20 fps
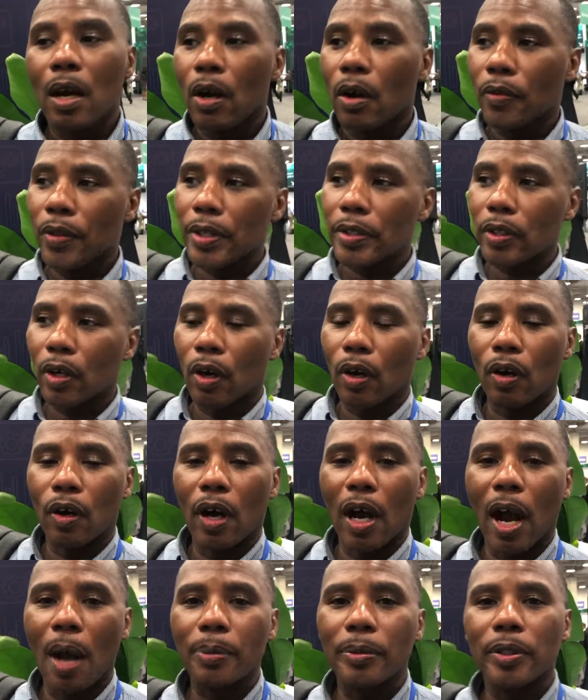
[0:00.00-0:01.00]
Well, these are all
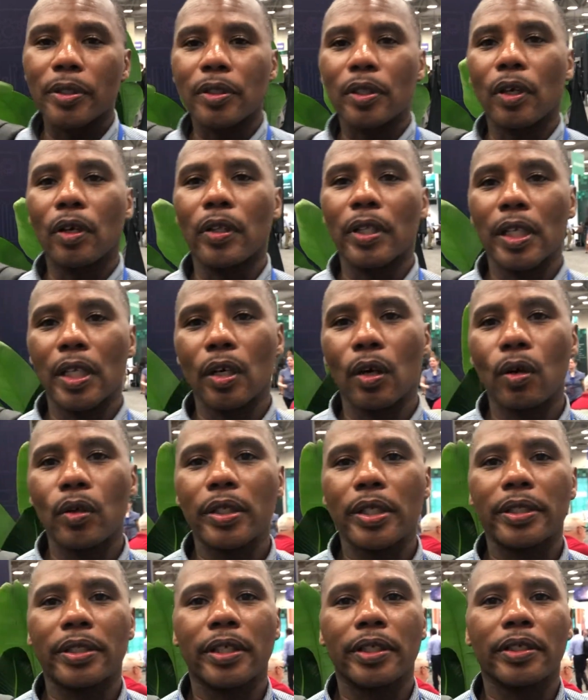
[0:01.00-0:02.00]
options on the
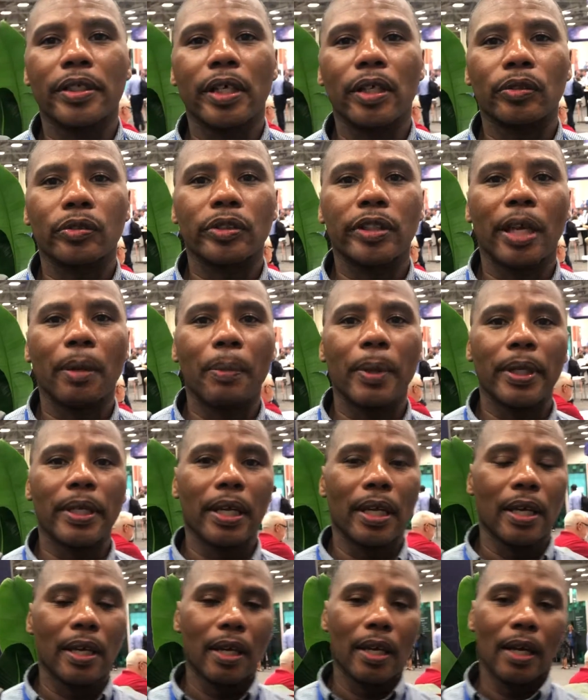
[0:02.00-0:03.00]
ODS Excel statement.
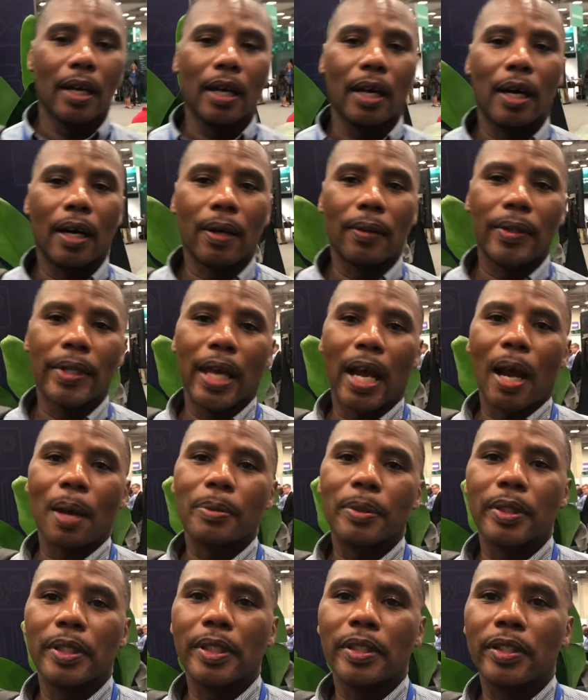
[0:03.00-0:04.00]
Uh, the
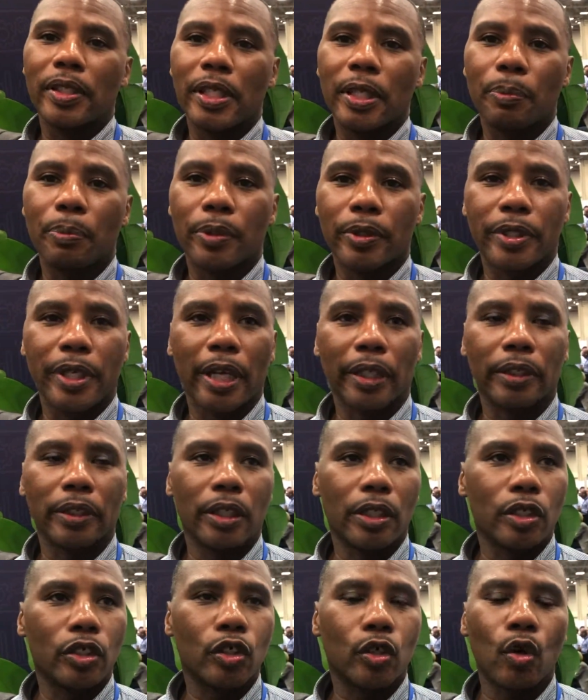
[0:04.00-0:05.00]
option is the protect
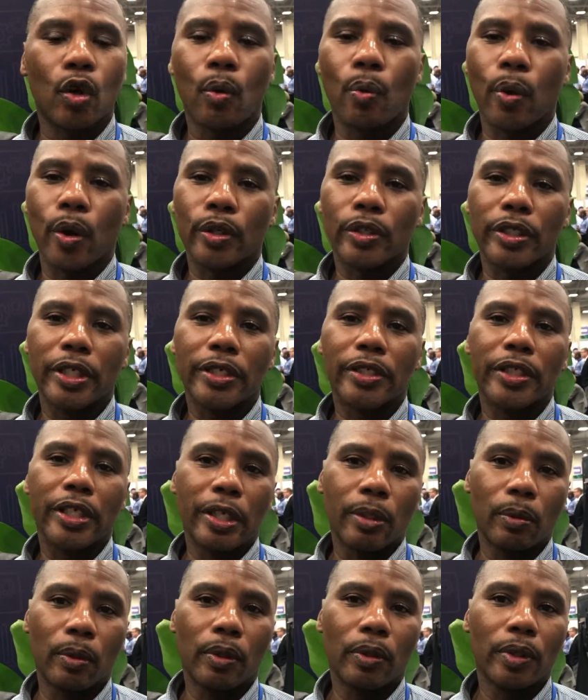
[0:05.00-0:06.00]
underscore worksheets
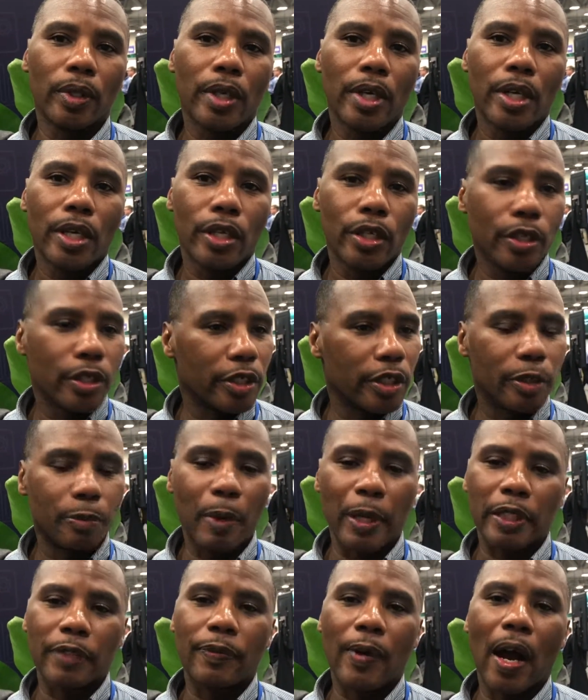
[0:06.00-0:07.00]
equal. You can
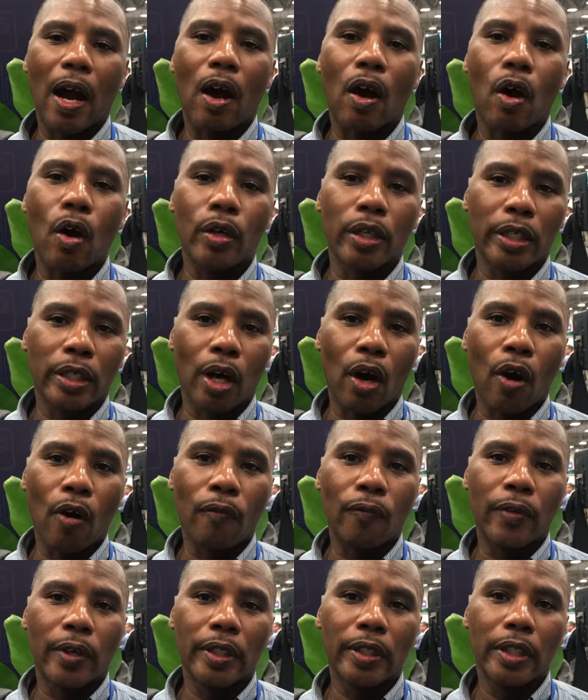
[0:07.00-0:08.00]
specify on and
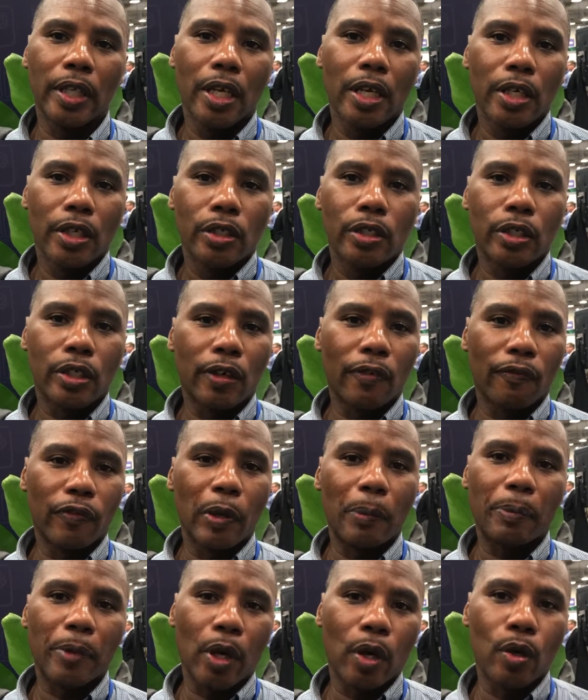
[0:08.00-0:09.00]
off, and you can
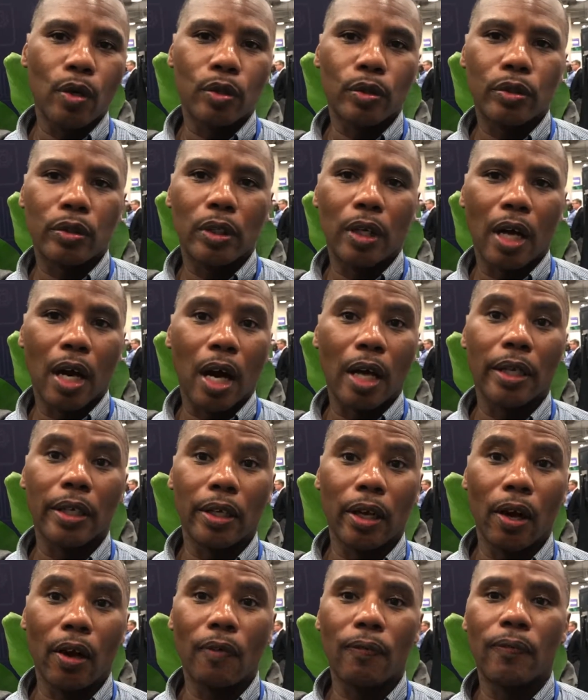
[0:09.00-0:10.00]
flip those on
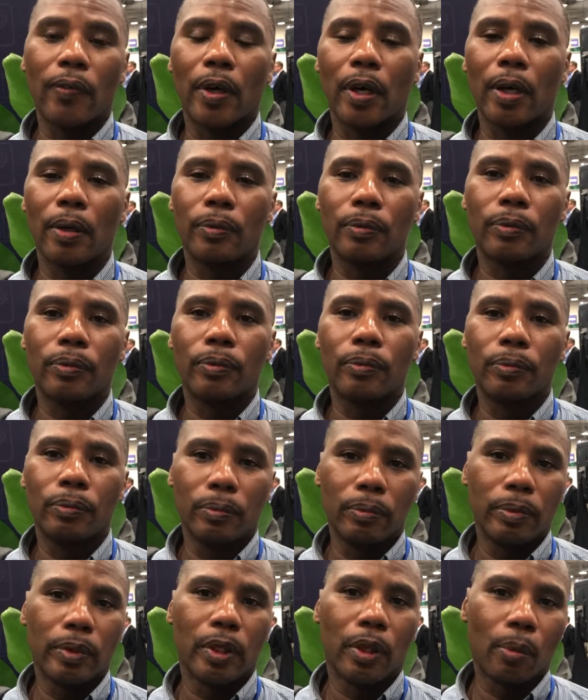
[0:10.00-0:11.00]
and off, uh,
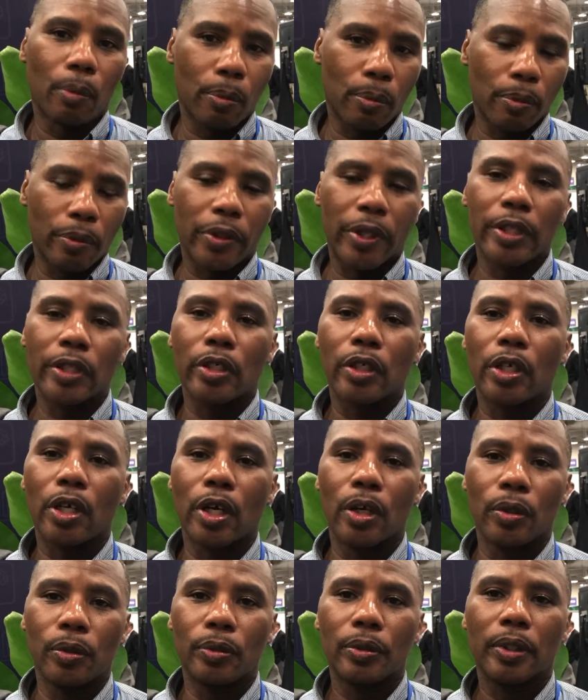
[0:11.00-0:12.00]
you know, within your
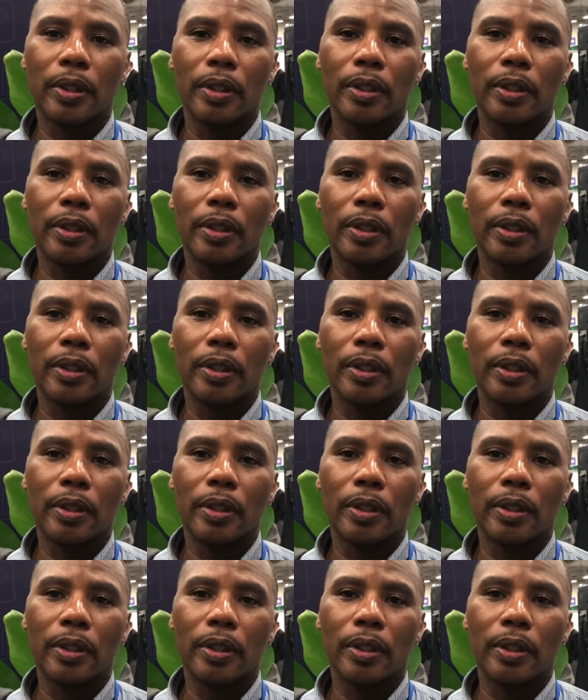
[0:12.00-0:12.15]
code